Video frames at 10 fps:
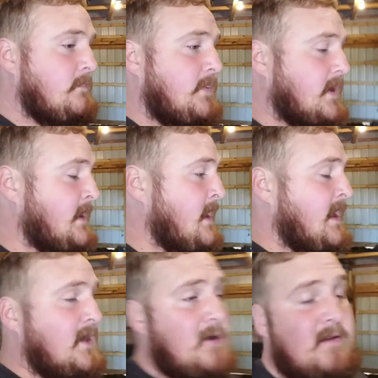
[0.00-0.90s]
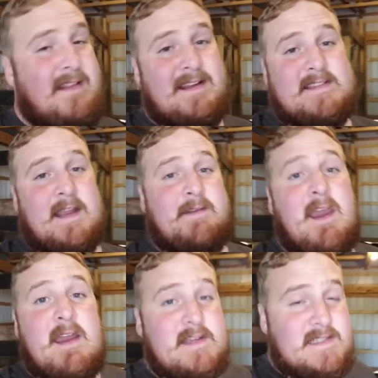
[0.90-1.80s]
But, like I said, it
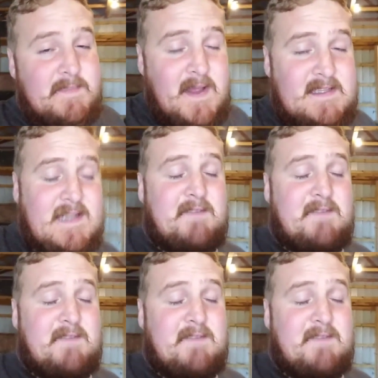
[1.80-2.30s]
just depends on